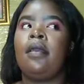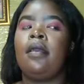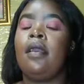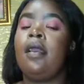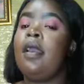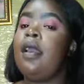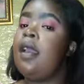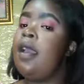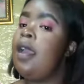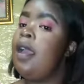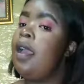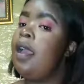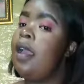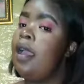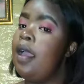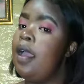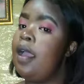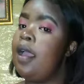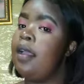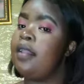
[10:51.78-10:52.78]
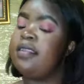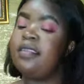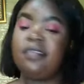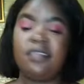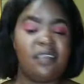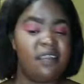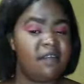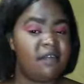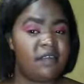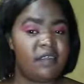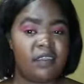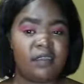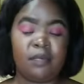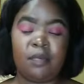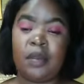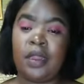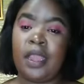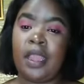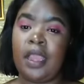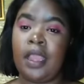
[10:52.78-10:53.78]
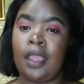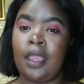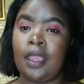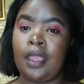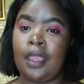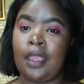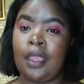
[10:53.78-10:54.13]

yeah, the TV is playing.